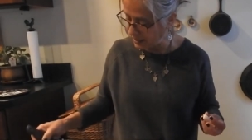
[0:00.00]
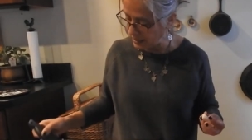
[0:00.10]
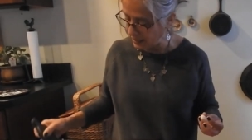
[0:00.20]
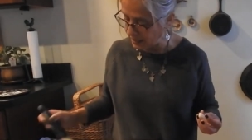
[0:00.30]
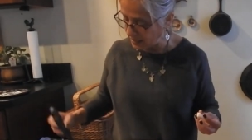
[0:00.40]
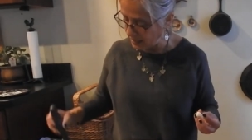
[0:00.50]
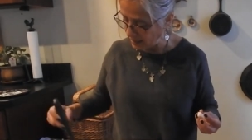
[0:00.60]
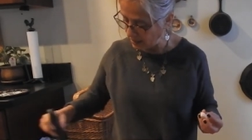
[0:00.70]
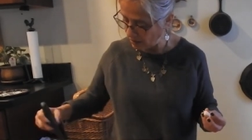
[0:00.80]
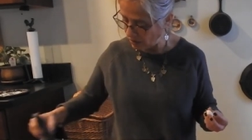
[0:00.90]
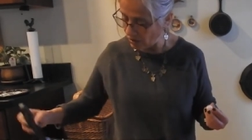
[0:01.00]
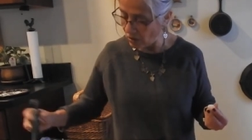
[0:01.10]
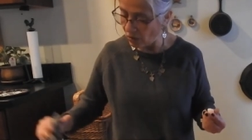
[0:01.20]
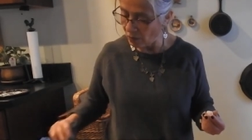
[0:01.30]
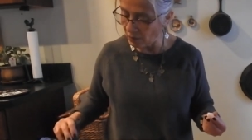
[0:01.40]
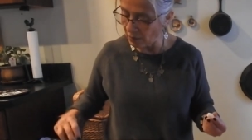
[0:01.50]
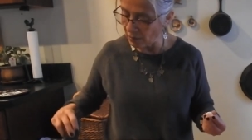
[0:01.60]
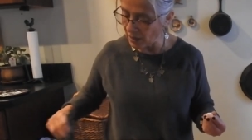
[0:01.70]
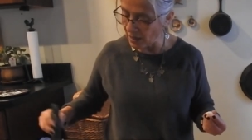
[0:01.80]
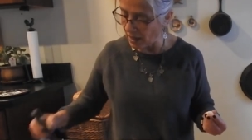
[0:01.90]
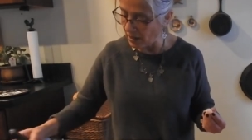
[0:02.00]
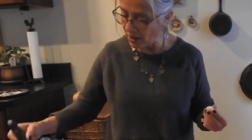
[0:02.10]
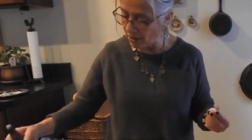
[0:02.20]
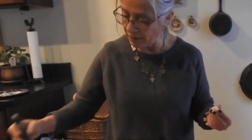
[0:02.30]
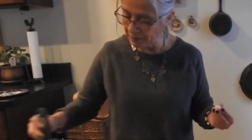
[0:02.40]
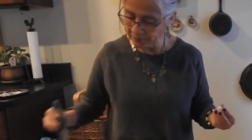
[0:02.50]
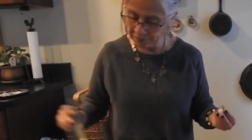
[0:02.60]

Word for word: sticks when we put it on there.